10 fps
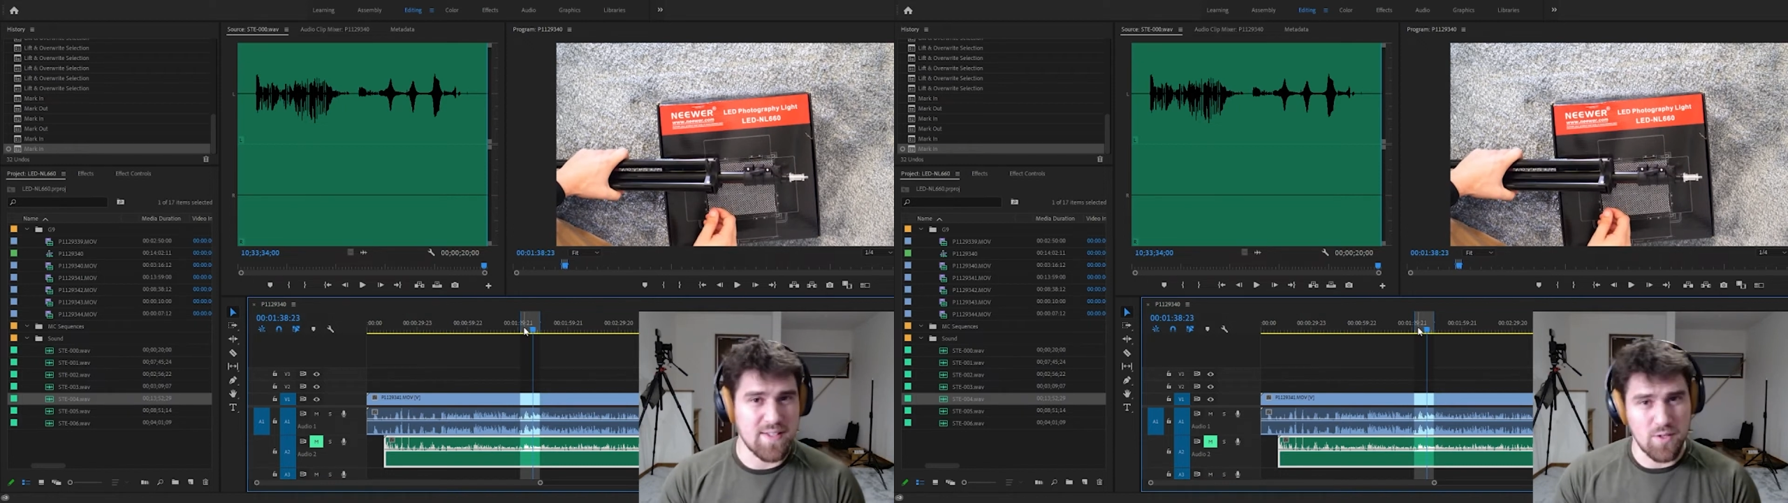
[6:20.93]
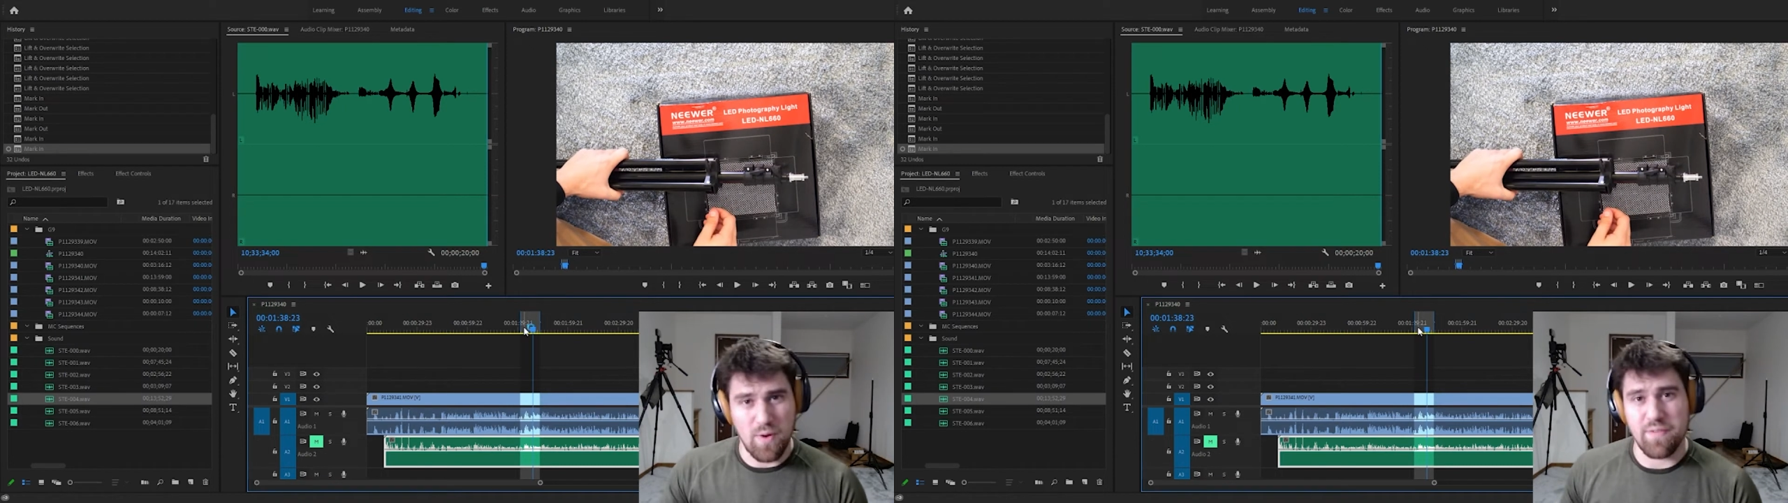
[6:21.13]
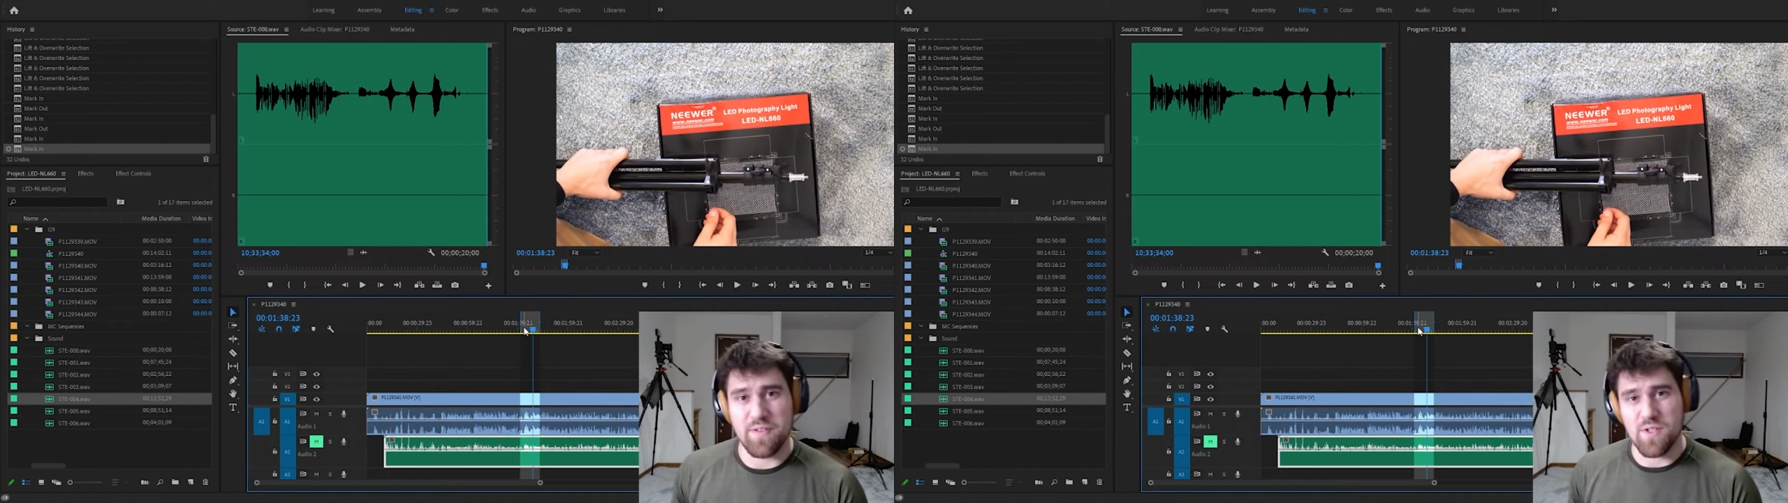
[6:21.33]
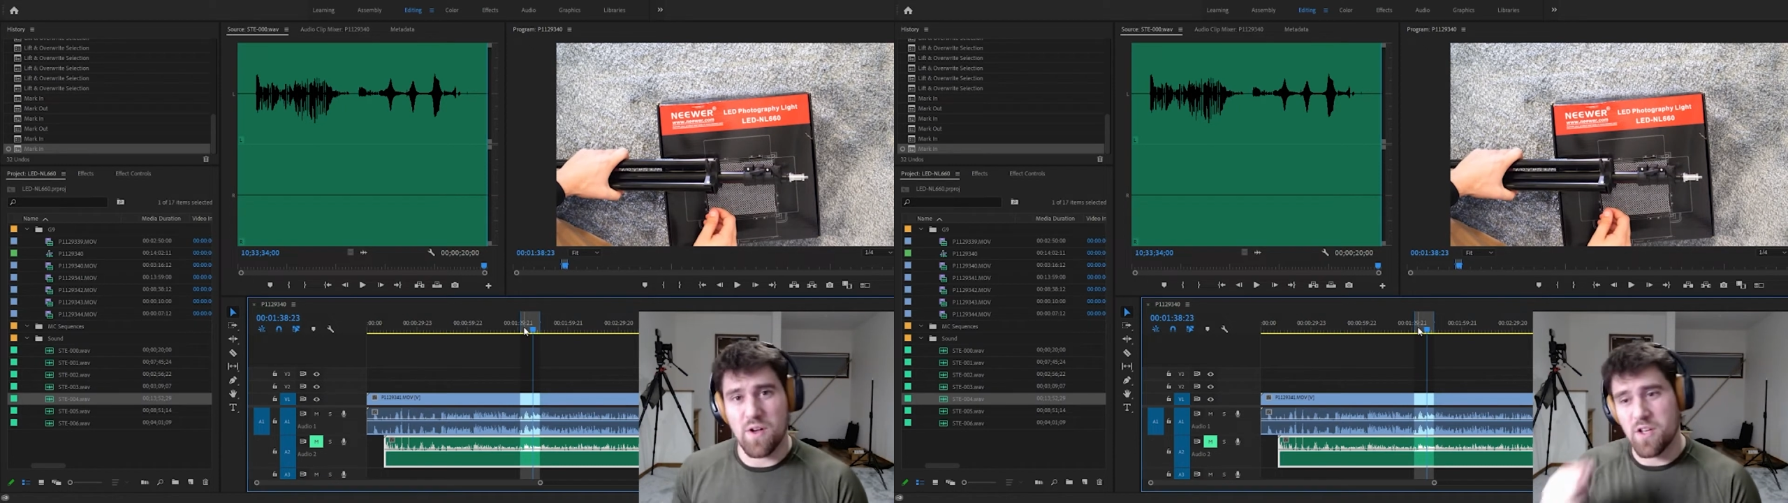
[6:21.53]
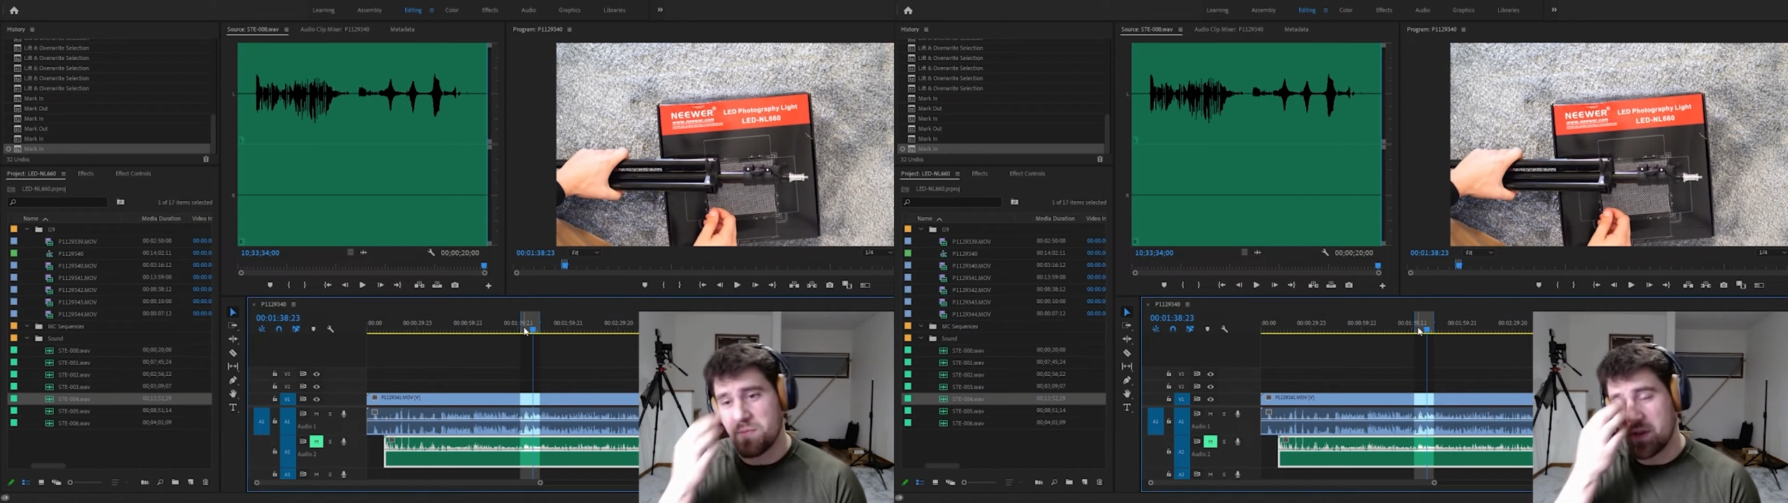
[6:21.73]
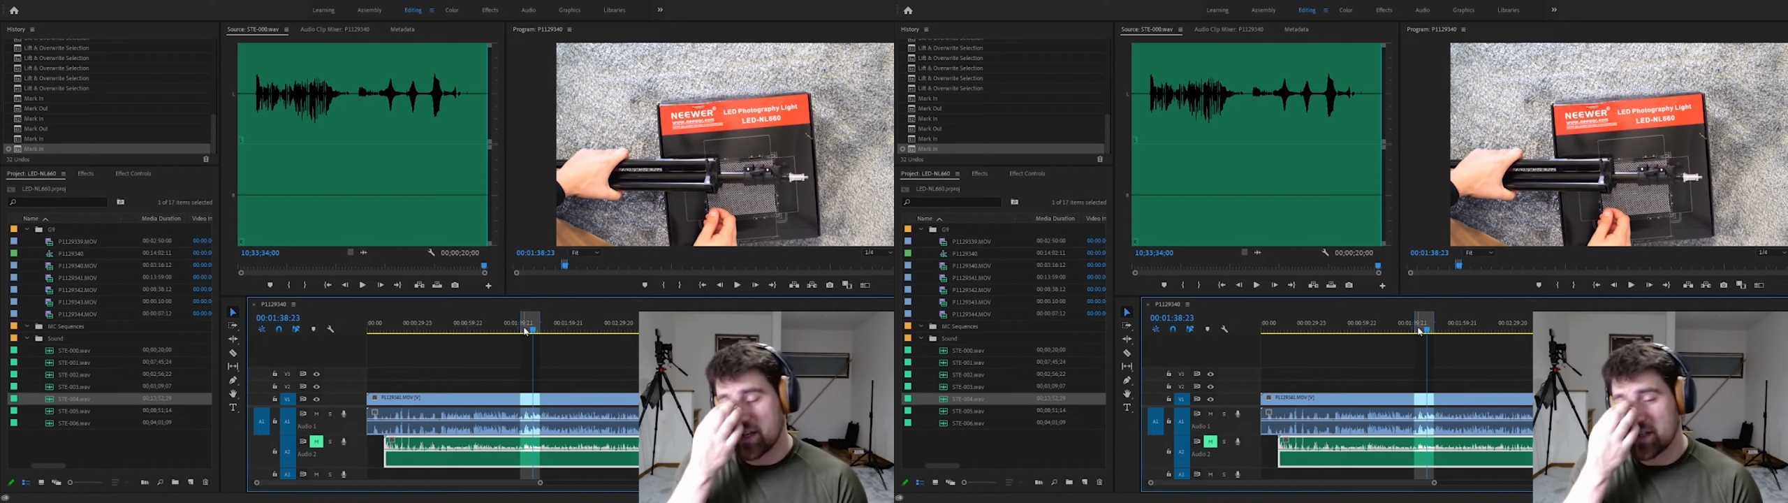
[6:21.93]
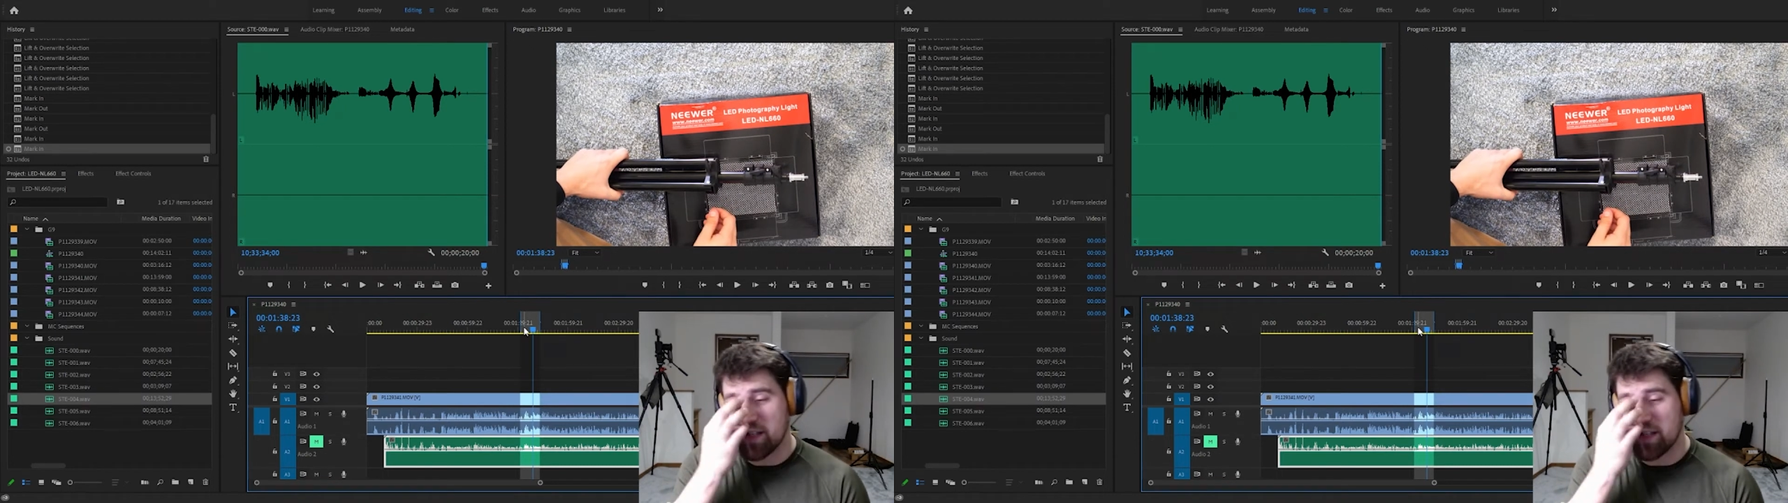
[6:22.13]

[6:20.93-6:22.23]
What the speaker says: the reference audio because